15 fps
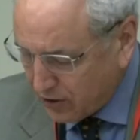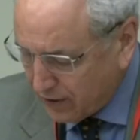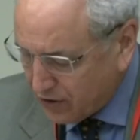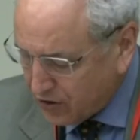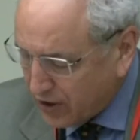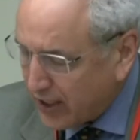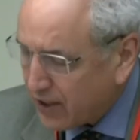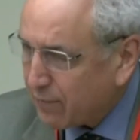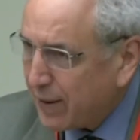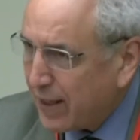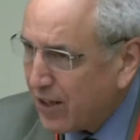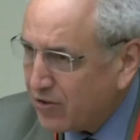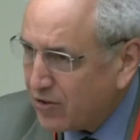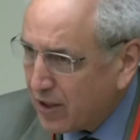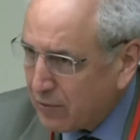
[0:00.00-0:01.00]
the state of
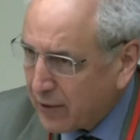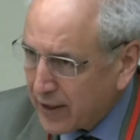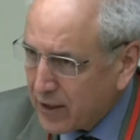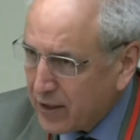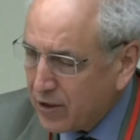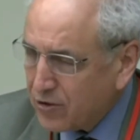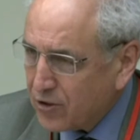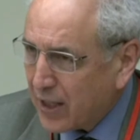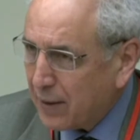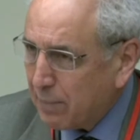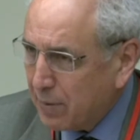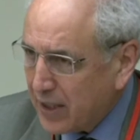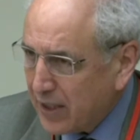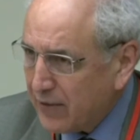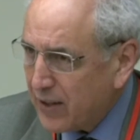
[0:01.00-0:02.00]
Palestine recognition, I
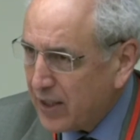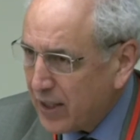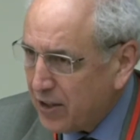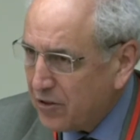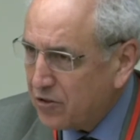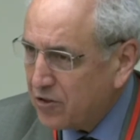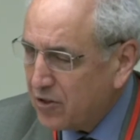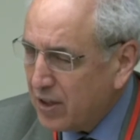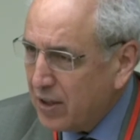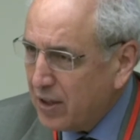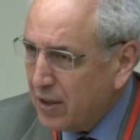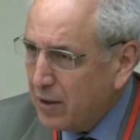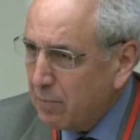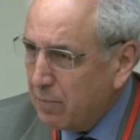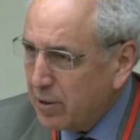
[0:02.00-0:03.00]
believe it is
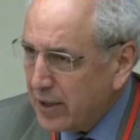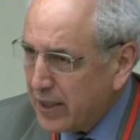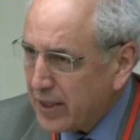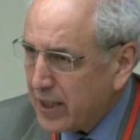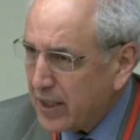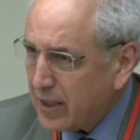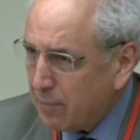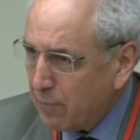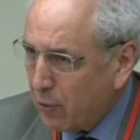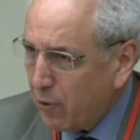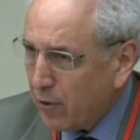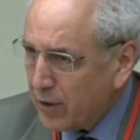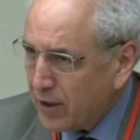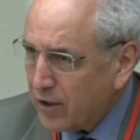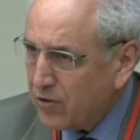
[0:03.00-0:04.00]
politically
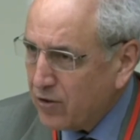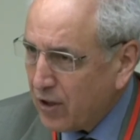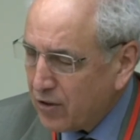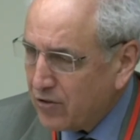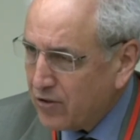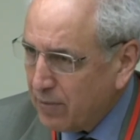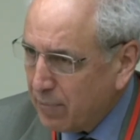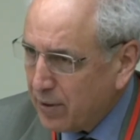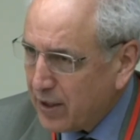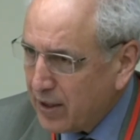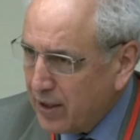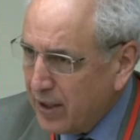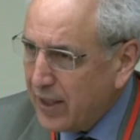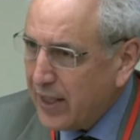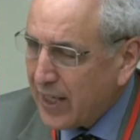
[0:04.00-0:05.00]
important. It's not simply,
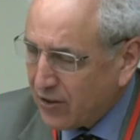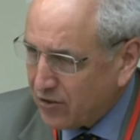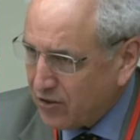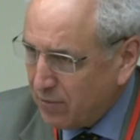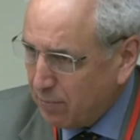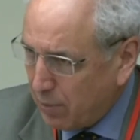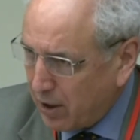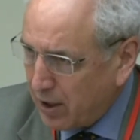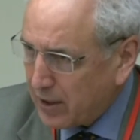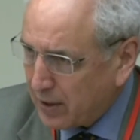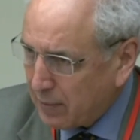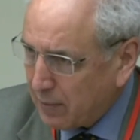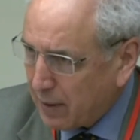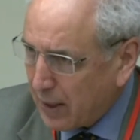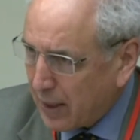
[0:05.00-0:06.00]
it has a symbolic
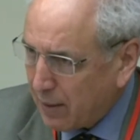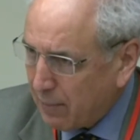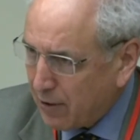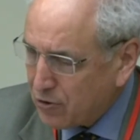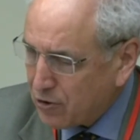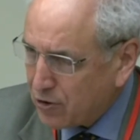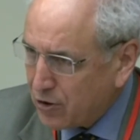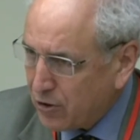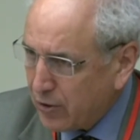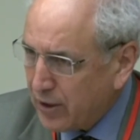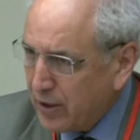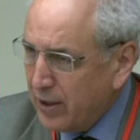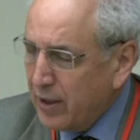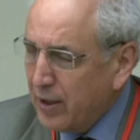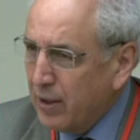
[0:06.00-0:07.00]
measure to it,
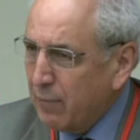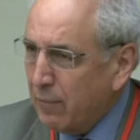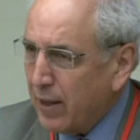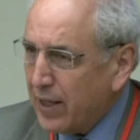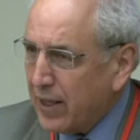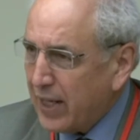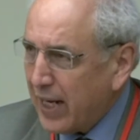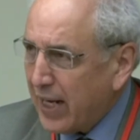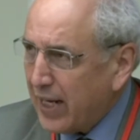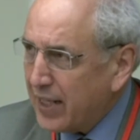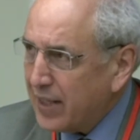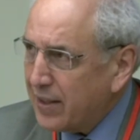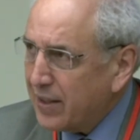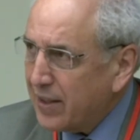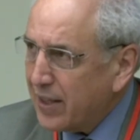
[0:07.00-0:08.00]
but
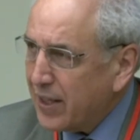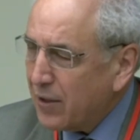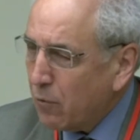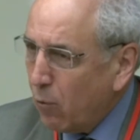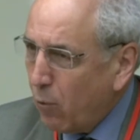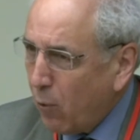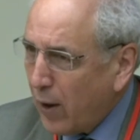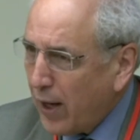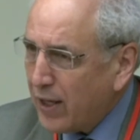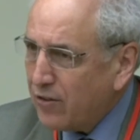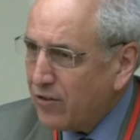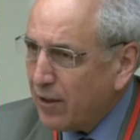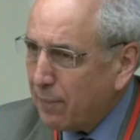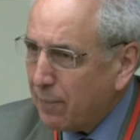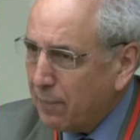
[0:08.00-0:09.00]
it
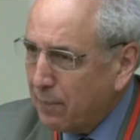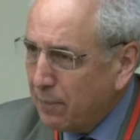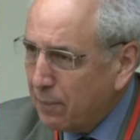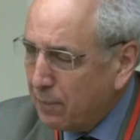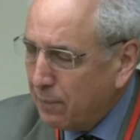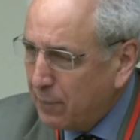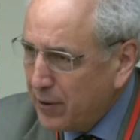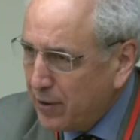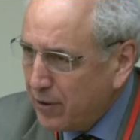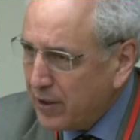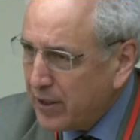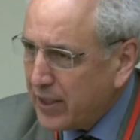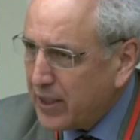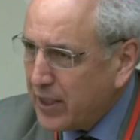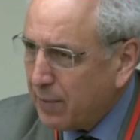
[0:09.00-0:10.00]
winds up
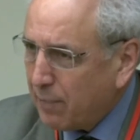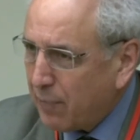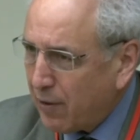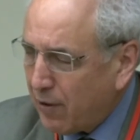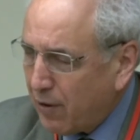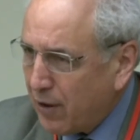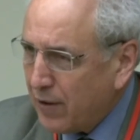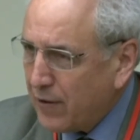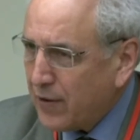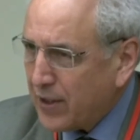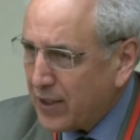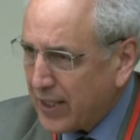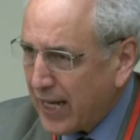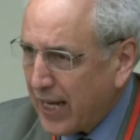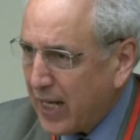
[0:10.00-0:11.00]
building upon the
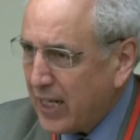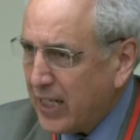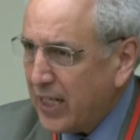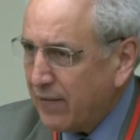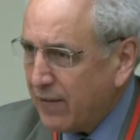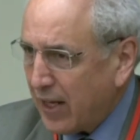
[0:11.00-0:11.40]
tally of the